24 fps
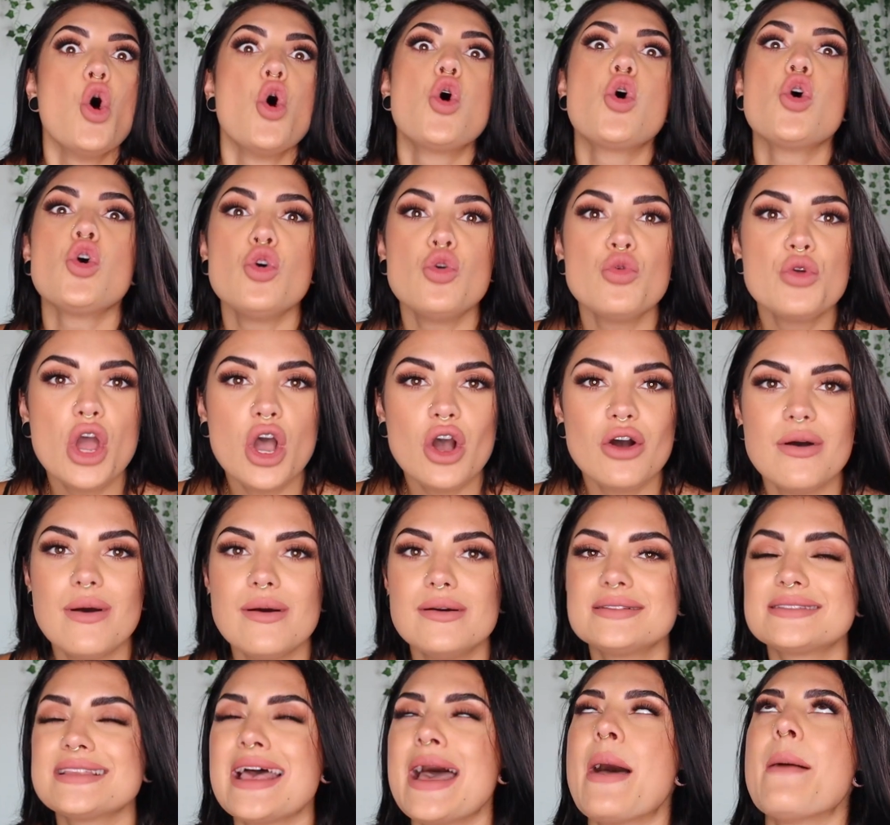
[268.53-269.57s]
Who
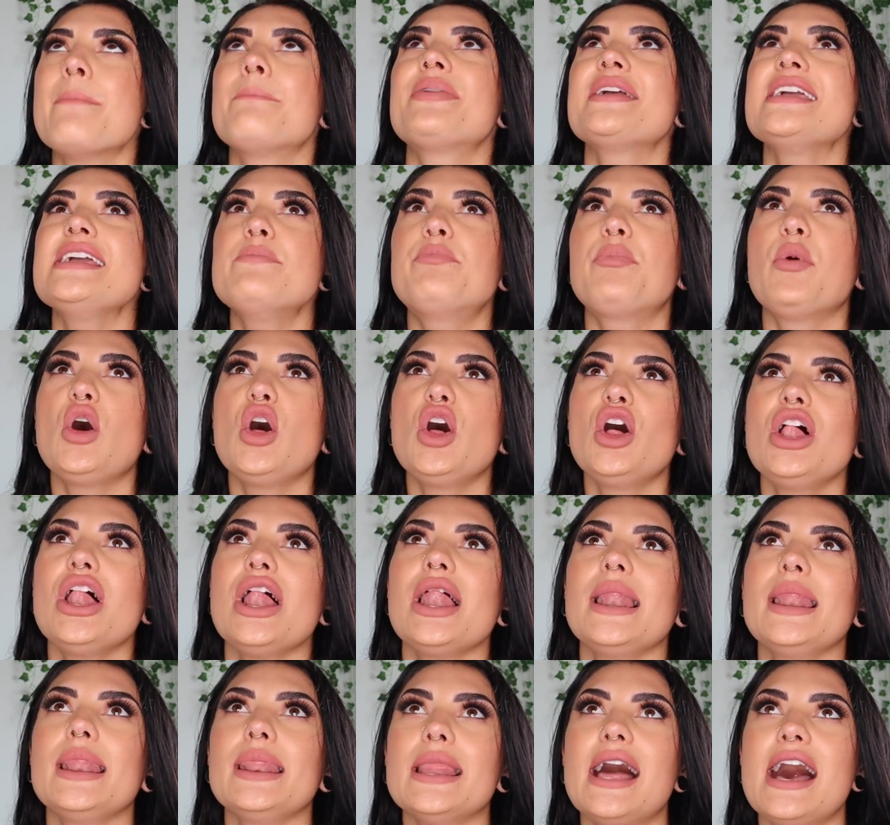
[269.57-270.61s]
knows?
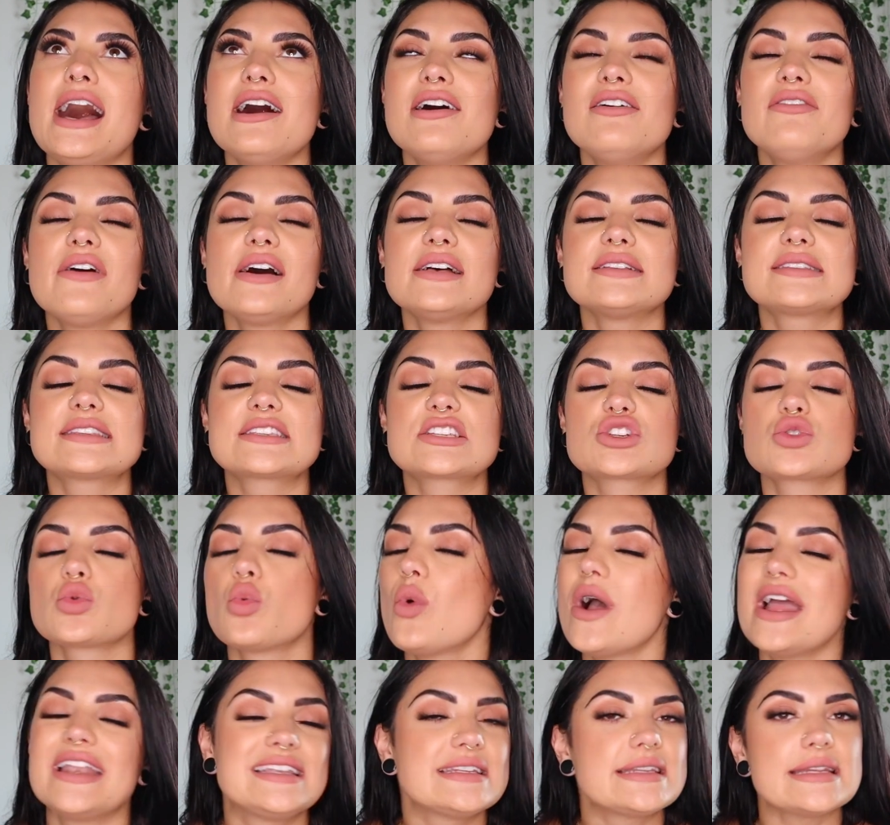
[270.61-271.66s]
People love
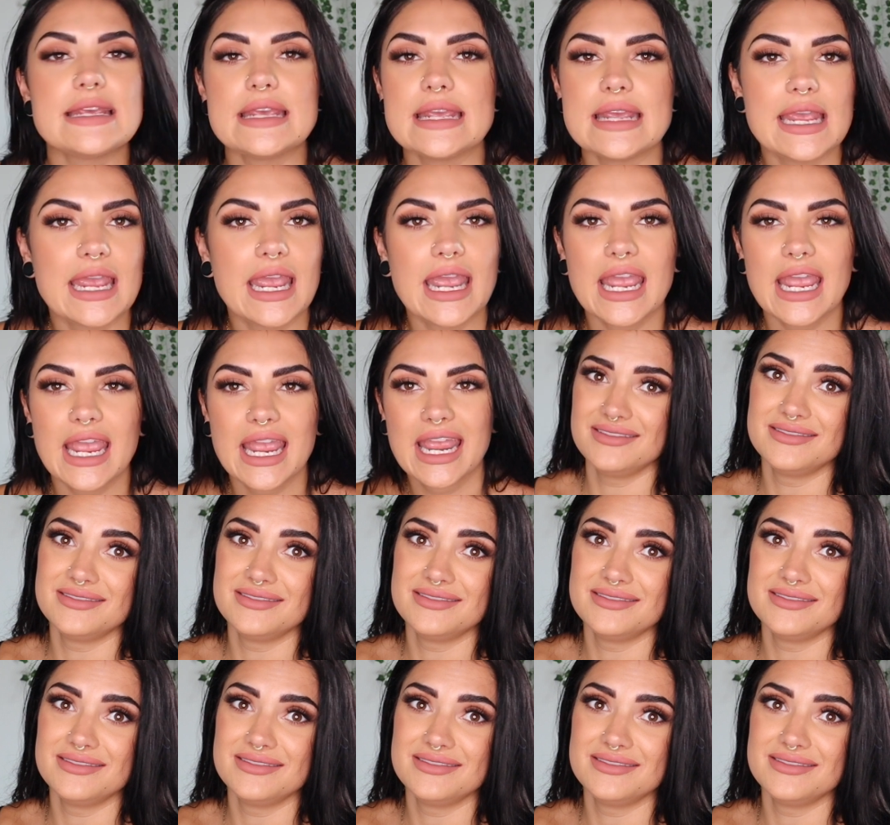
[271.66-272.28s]
sweaty,